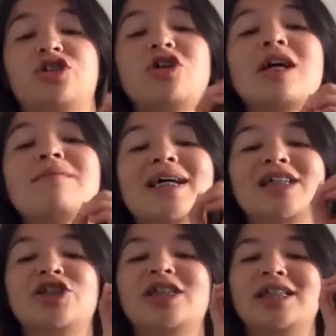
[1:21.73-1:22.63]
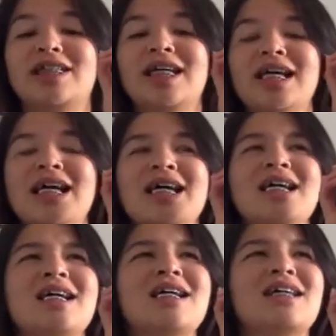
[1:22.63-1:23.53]
Their mac and cheese
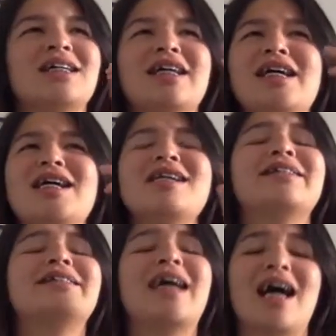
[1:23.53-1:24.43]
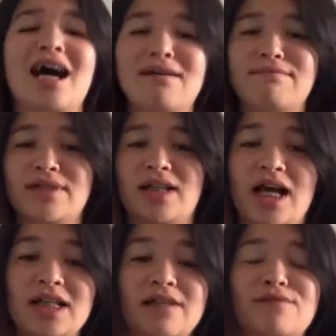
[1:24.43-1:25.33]
is heaven,
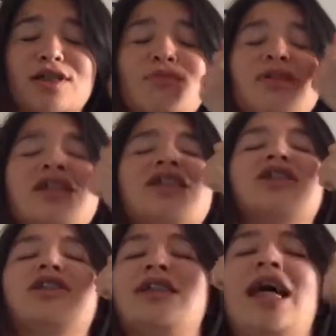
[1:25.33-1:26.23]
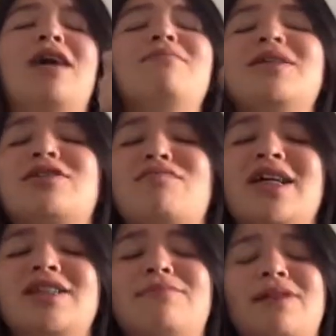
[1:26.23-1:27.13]
and if someone can just tell me the
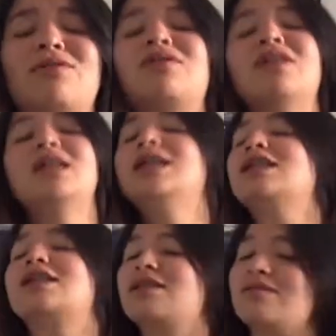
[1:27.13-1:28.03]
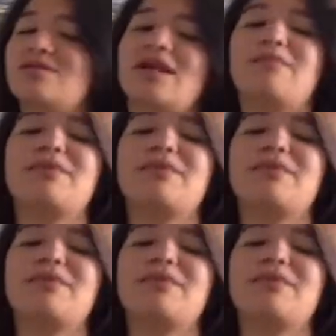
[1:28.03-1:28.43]
recipe or just tell